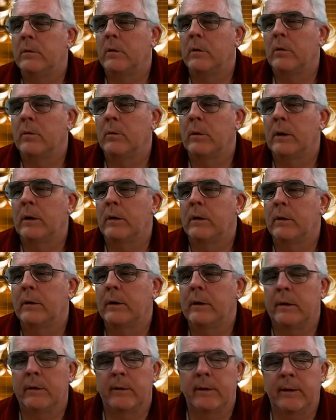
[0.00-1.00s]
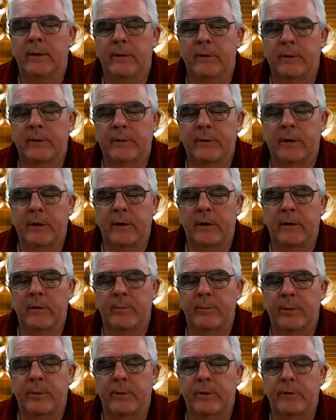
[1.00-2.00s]
Well, here he decided to
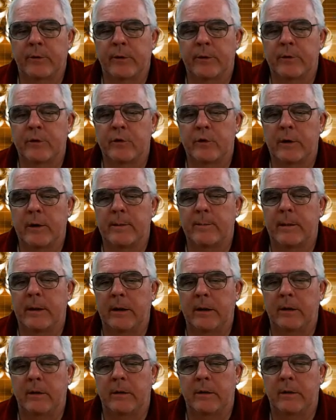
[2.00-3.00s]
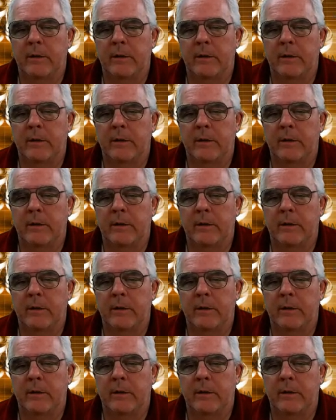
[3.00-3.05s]
push the G-man.